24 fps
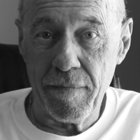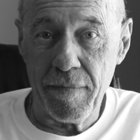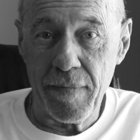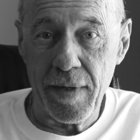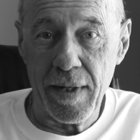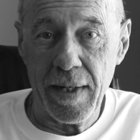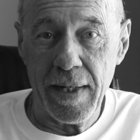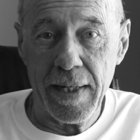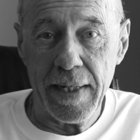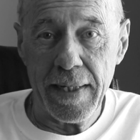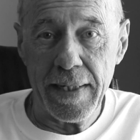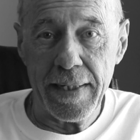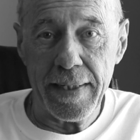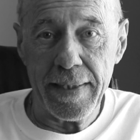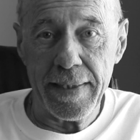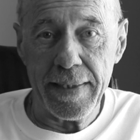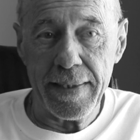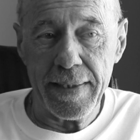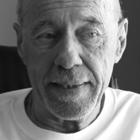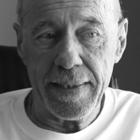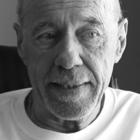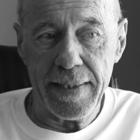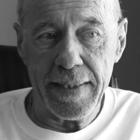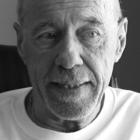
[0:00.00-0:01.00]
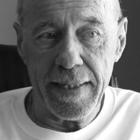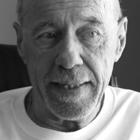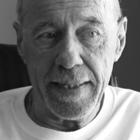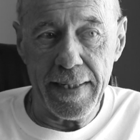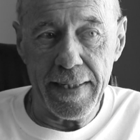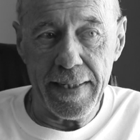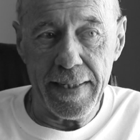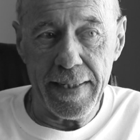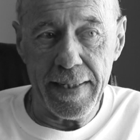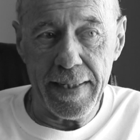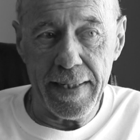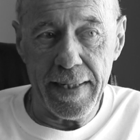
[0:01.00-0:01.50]

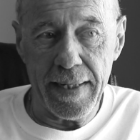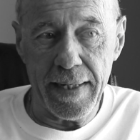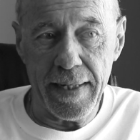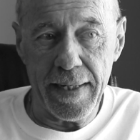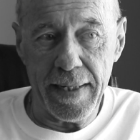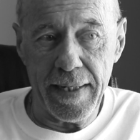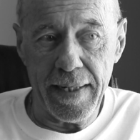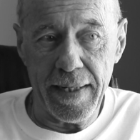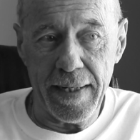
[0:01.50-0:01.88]
[no speech]